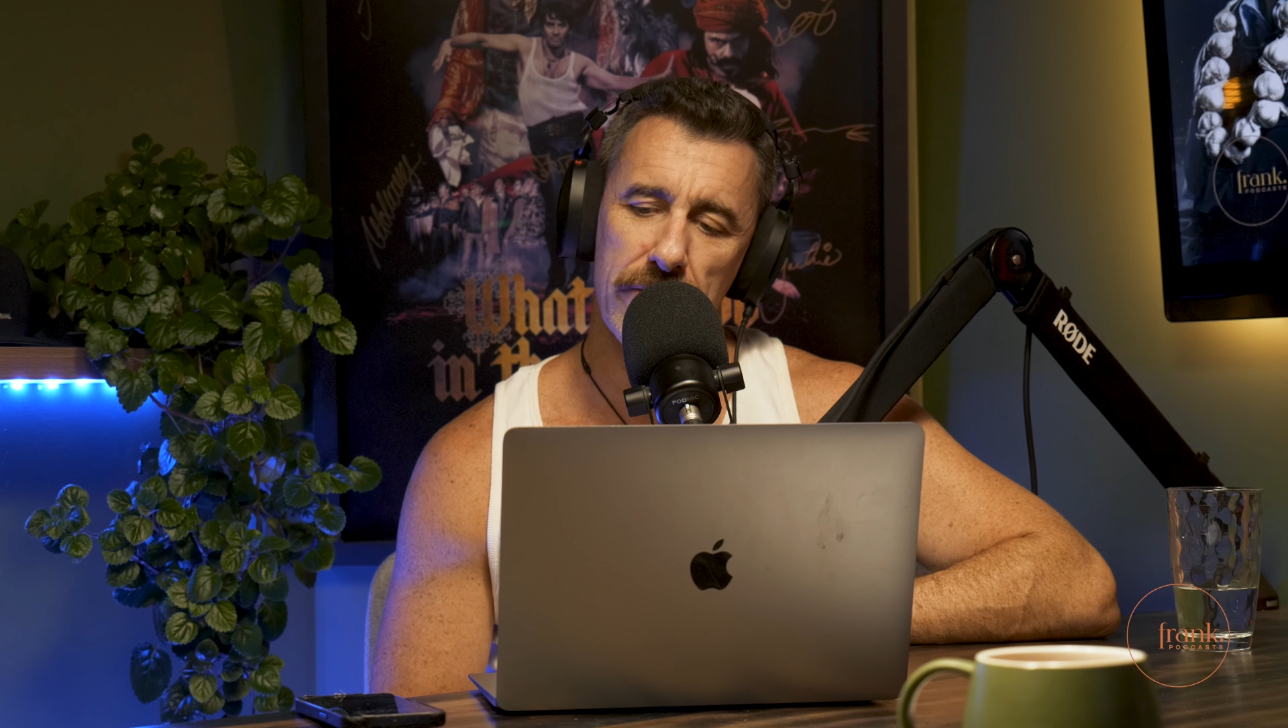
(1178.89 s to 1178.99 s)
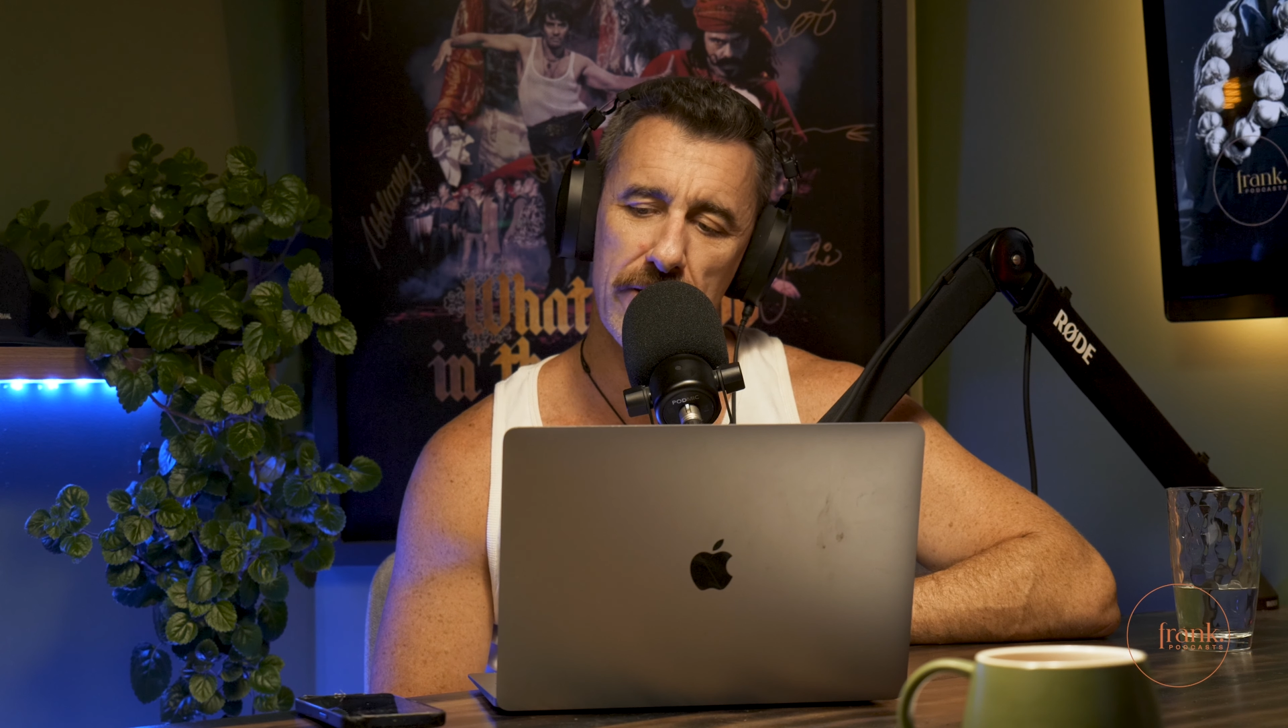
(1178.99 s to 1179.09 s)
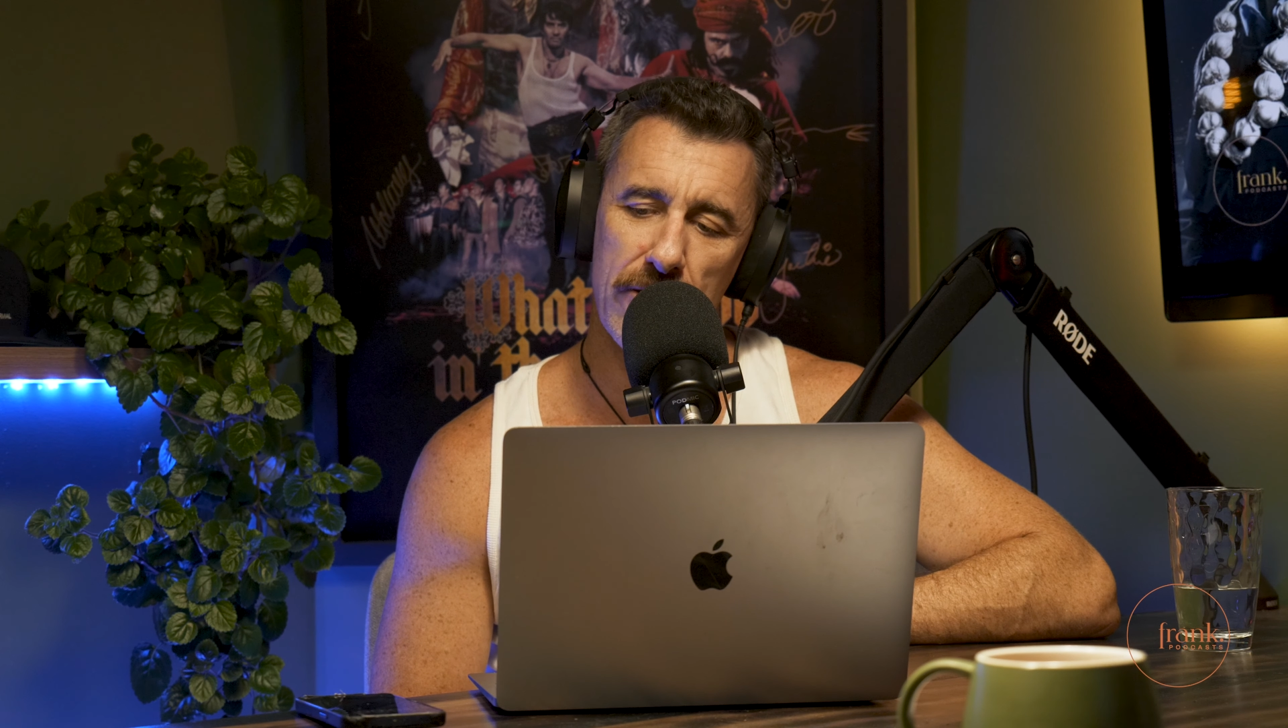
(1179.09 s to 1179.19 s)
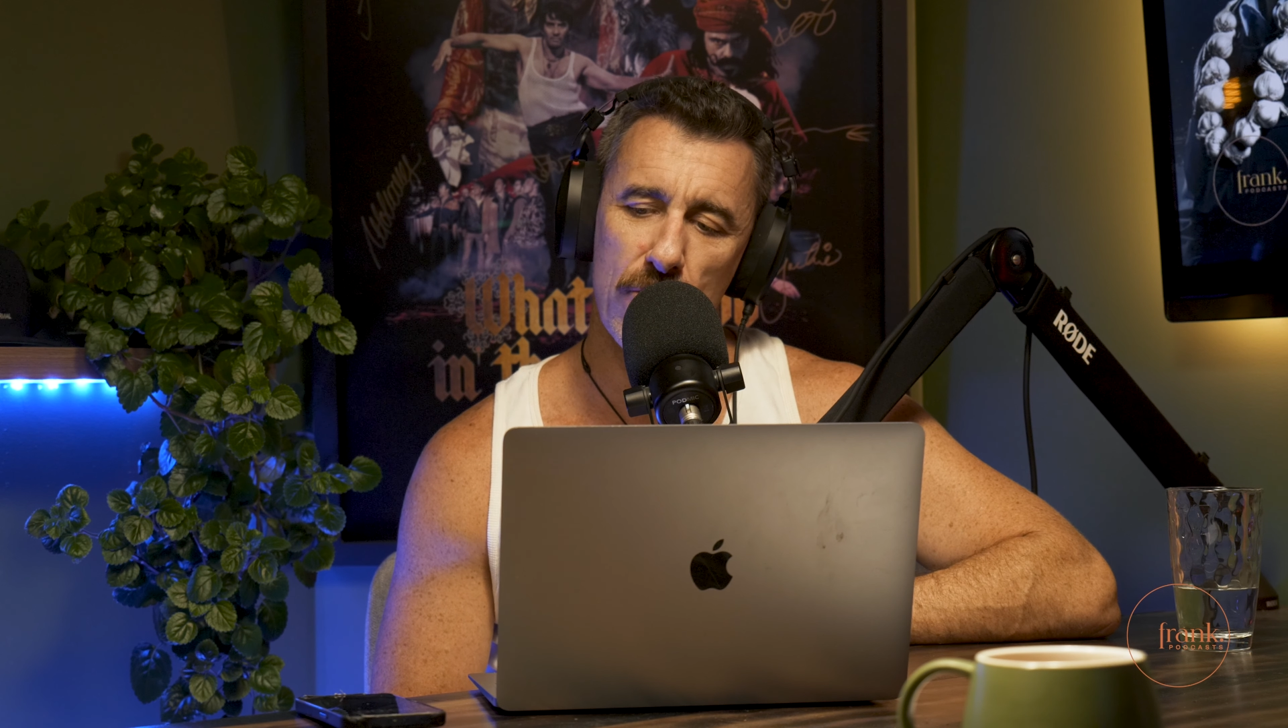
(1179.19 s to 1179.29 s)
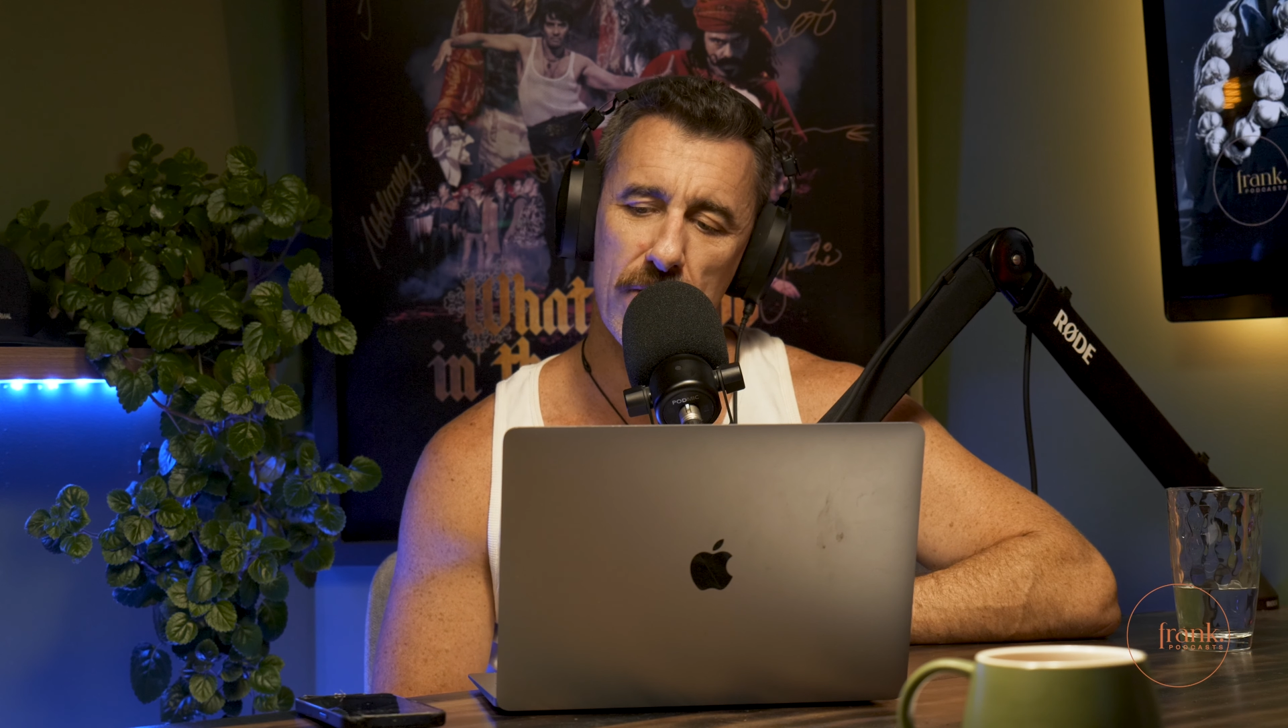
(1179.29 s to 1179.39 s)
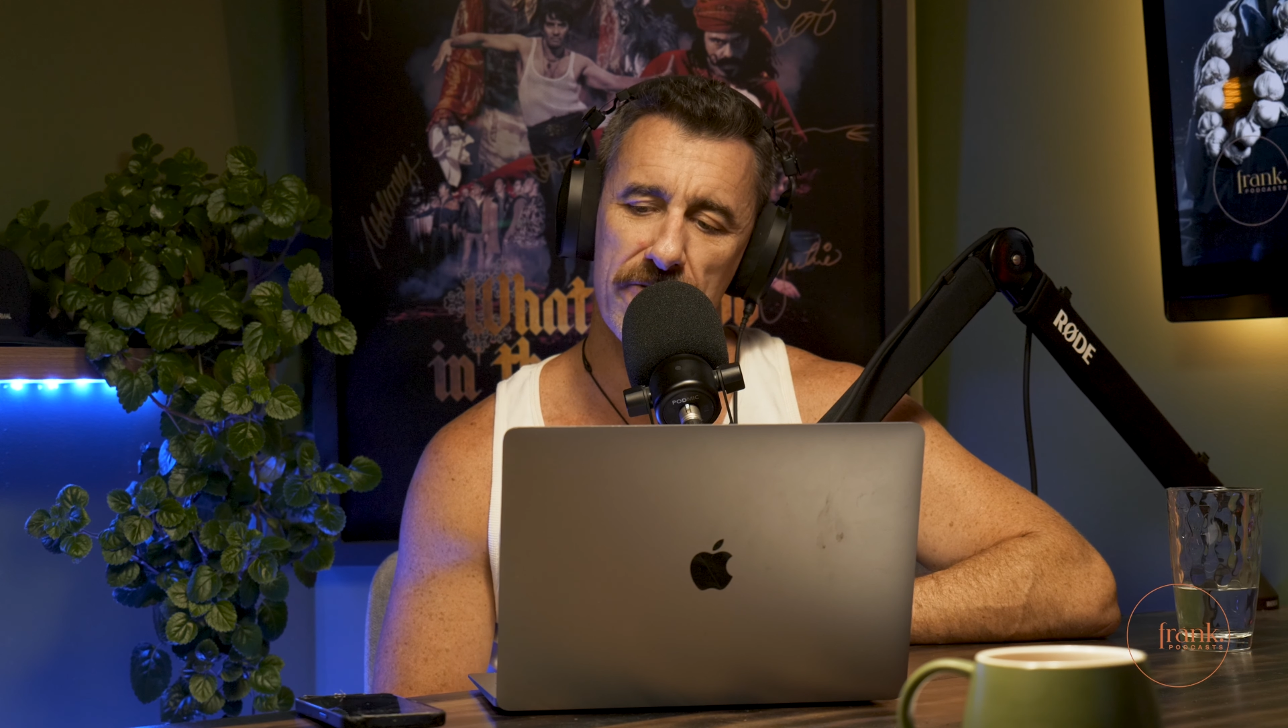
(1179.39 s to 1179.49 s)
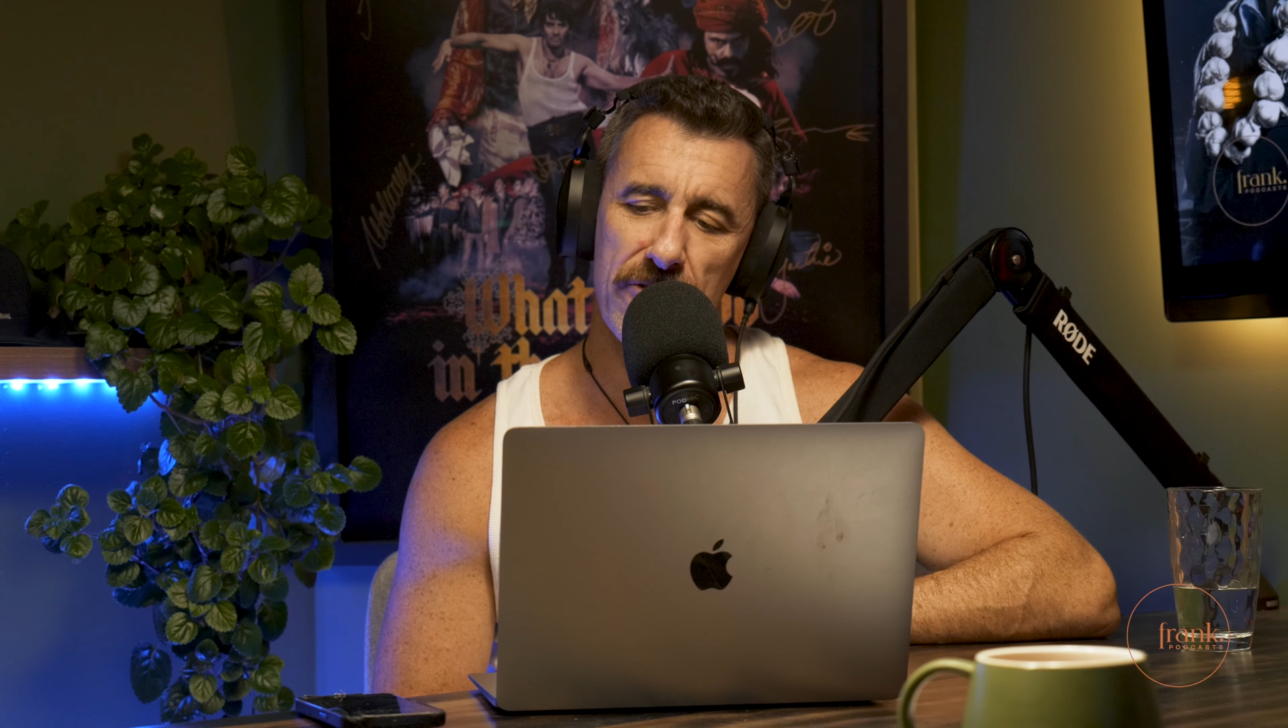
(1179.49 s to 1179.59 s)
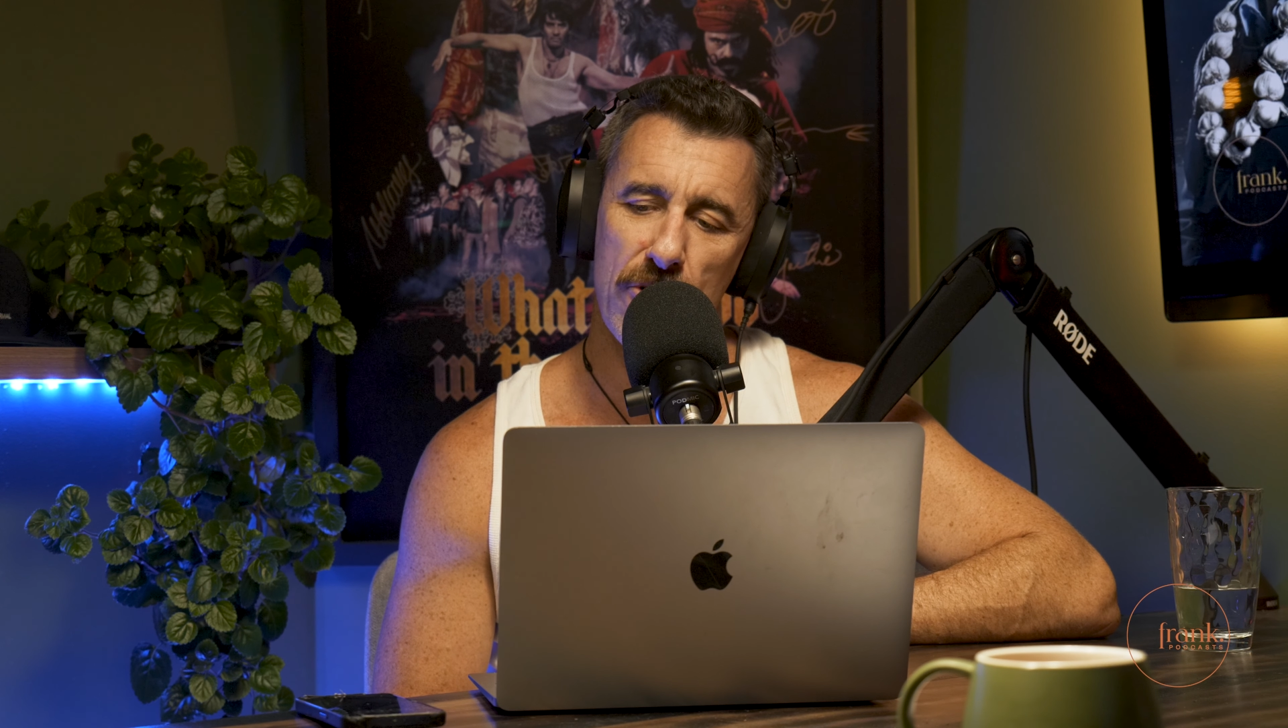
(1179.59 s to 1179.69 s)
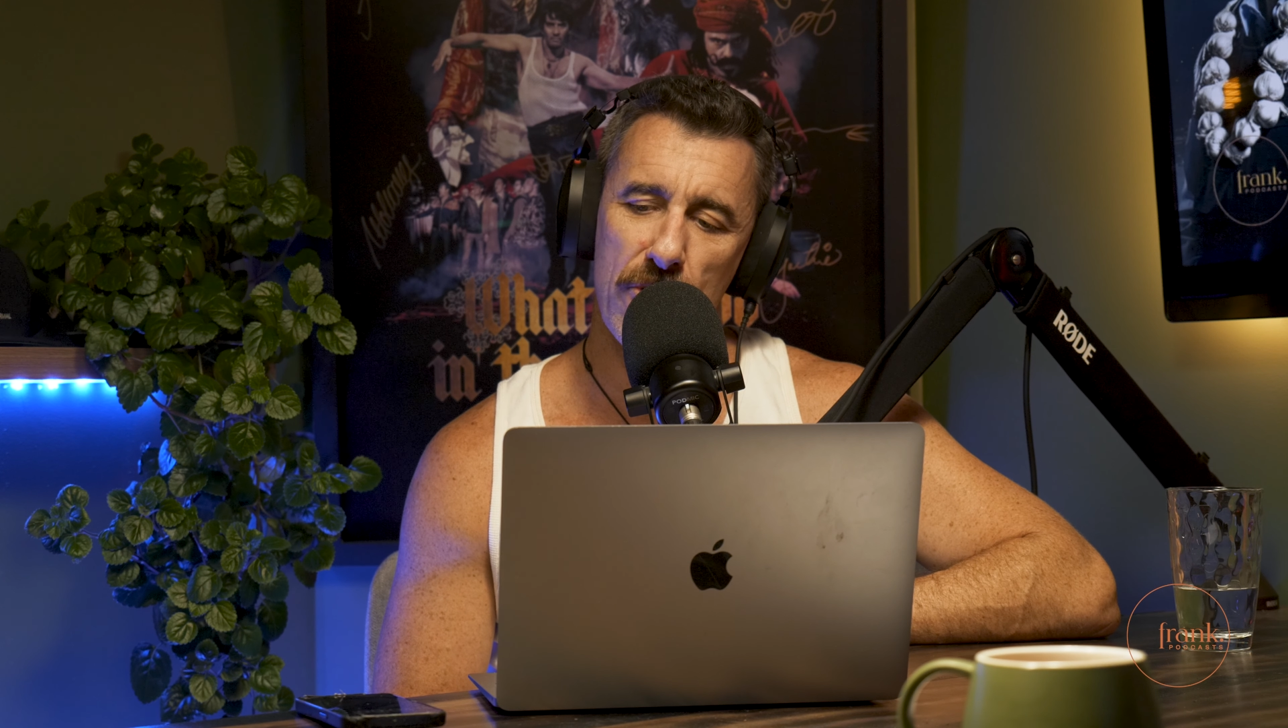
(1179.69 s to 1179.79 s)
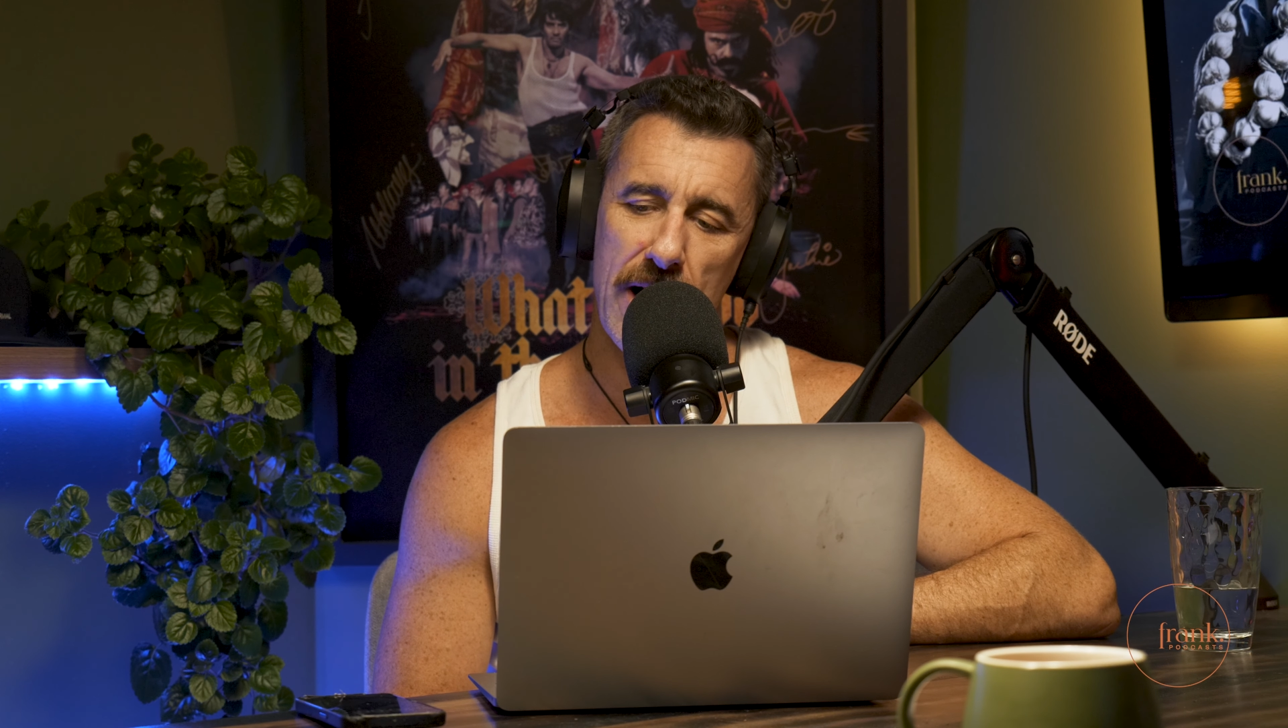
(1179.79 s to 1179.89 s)
then the Auckland
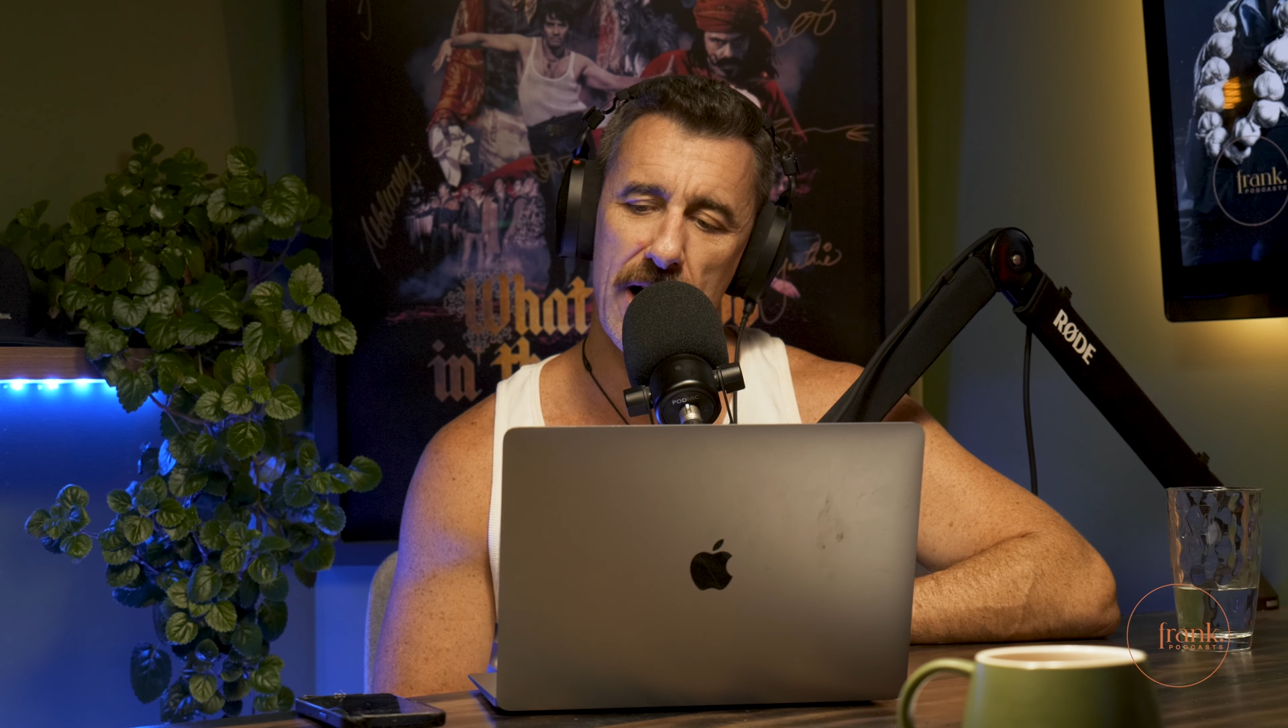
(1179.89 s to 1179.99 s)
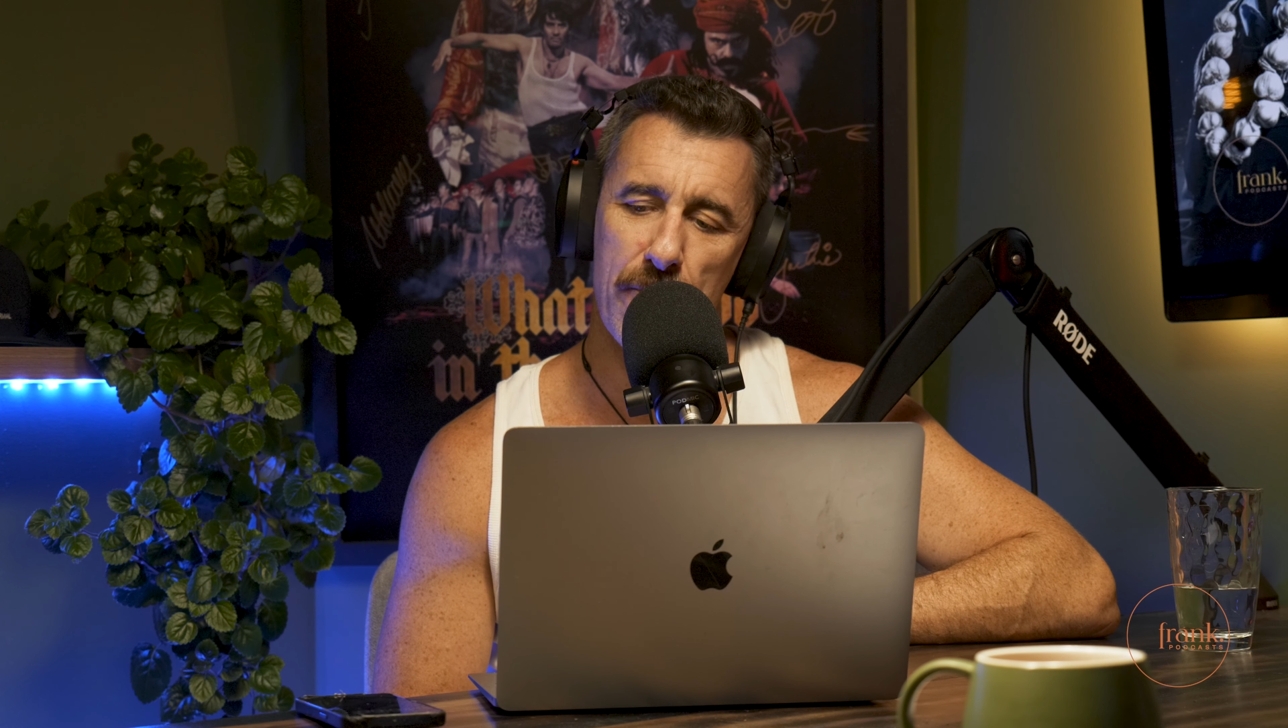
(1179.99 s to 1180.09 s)
Philharmonic